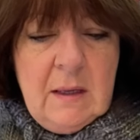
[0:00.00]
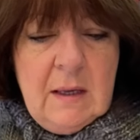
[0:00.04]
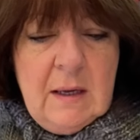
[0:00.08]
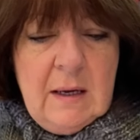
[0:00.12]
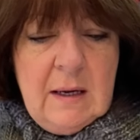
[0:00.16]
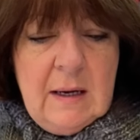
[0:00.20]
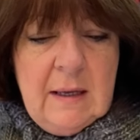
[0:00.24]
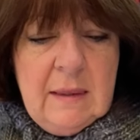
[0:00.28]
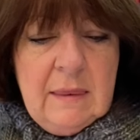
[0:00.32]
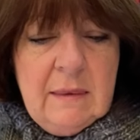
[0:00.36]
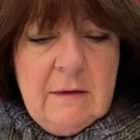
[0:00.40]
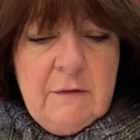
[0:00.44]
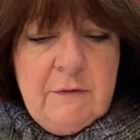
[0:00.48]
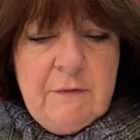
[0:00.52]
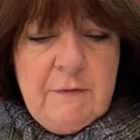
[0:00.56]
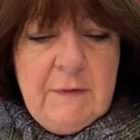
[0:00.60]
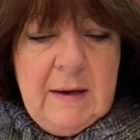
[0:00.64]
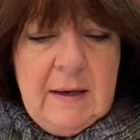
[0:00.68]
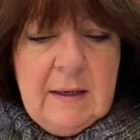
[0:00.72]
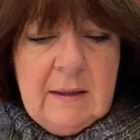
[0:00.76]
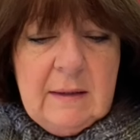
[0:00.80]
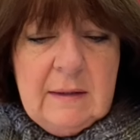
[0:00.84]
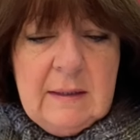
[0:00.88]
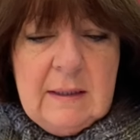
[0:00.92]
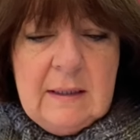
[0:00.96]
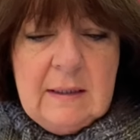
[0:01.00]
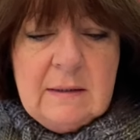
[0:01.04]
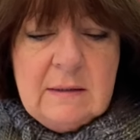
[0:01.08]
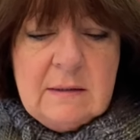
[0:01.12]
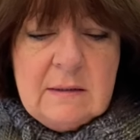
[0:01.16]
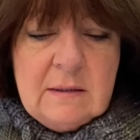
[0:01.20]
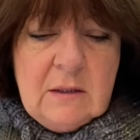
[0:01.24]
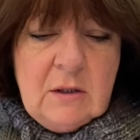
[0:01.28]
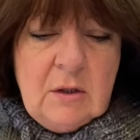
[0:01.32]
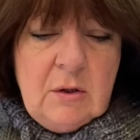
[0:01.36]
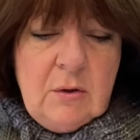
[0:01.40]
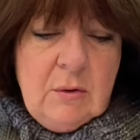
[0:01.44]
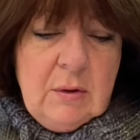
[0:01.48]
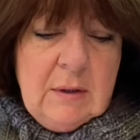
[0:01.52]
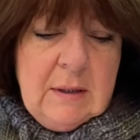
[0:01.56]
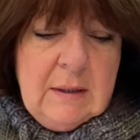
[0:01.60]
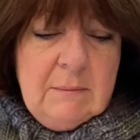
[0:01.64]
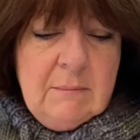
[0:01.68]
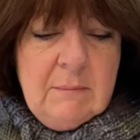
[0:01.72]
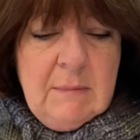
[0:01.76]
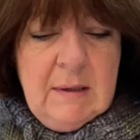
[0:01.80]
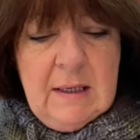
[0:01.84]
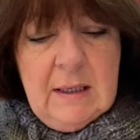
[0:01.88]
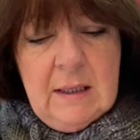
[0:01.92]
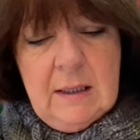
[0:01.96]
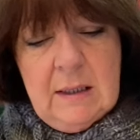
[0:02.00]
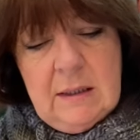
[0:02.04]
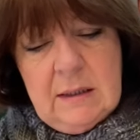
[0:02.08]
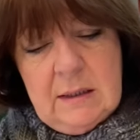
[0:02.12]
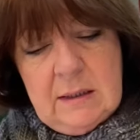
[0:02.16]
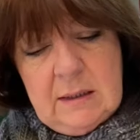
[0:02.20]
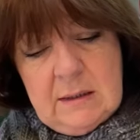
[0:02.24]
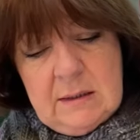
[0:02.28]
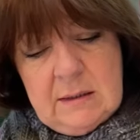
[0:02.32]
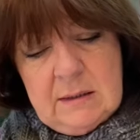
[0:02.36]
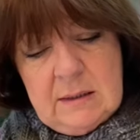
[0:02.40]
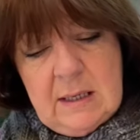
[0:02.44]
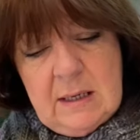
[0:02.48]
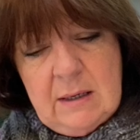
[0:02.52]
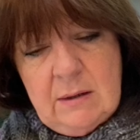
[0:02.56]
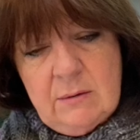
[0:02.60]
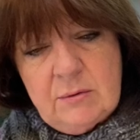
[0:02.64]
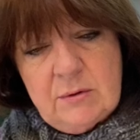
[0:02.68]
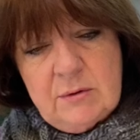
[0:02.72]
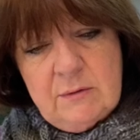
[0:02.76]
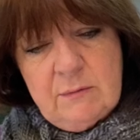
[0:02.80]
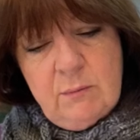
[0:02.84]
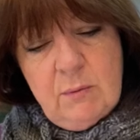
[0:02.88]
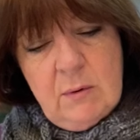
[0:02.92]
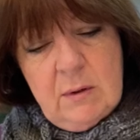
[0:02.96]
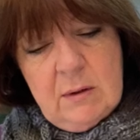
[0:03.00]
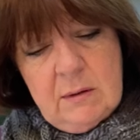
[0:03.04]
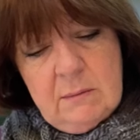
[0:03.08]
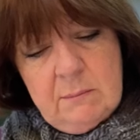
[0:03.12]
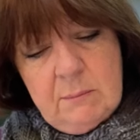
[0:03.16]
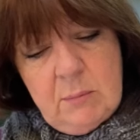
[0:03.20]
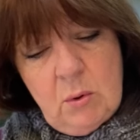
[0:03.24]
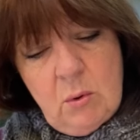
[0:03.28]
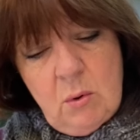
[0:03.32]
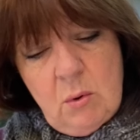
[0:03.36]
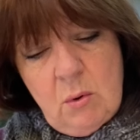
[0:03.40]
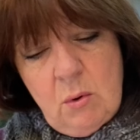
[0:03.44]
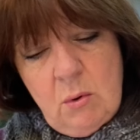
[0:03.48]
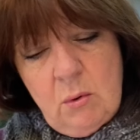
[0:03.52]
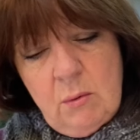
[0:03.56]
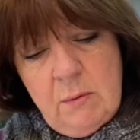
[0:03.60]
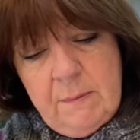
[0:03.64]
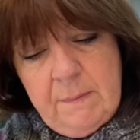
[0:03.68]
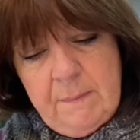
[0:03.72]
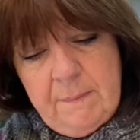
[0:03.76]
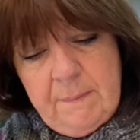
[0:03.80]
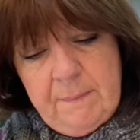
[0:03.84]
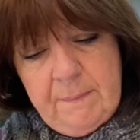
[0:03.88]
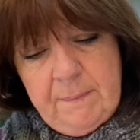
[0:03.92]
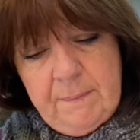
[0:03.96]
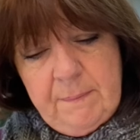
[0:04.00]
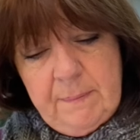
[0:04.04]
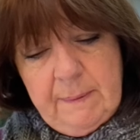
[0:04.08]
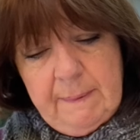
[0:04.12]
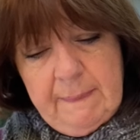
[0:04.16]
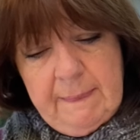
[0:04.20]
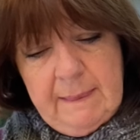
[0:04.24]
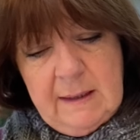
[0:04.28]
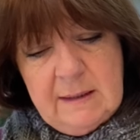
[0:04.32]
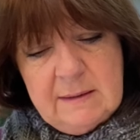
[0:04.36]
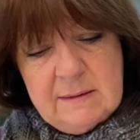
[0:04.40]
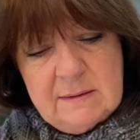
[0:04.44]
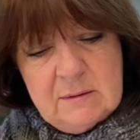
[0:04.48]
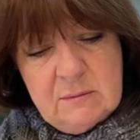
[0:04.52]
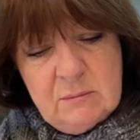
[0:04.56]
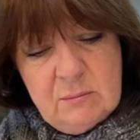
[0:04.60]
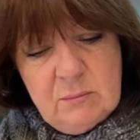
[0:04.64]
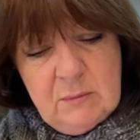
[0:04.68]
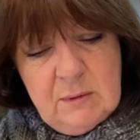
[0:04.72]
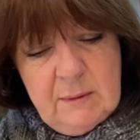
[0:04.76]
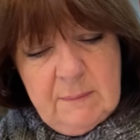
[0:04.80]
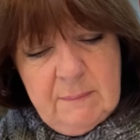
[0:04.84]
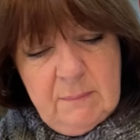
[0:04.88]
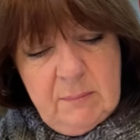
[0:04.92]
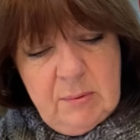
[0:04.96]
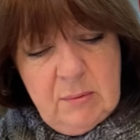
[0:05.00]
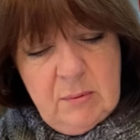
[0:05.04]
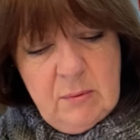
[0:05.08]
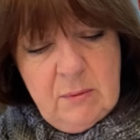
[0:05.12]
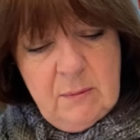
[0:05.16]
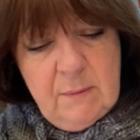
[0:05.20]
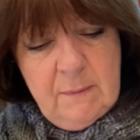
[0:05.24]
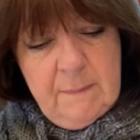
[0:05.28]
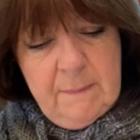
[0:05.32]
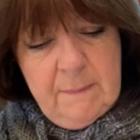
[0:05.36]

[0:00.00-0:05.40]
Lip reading: and the fact that you can make this out of one ball, less than one ball,